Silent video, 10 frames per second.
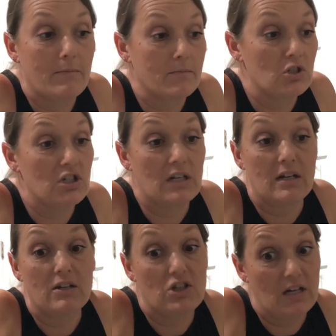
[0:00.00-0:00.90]

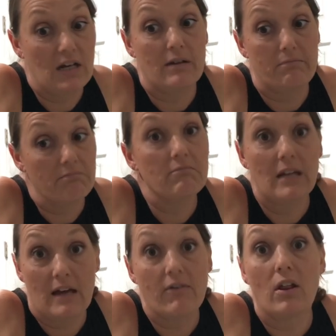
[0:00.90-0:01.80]
she
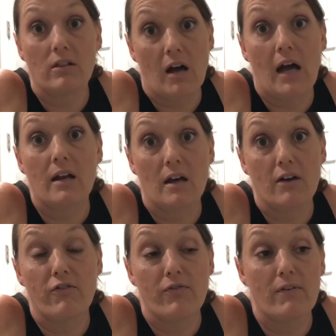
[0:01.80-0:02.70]
gave a lot of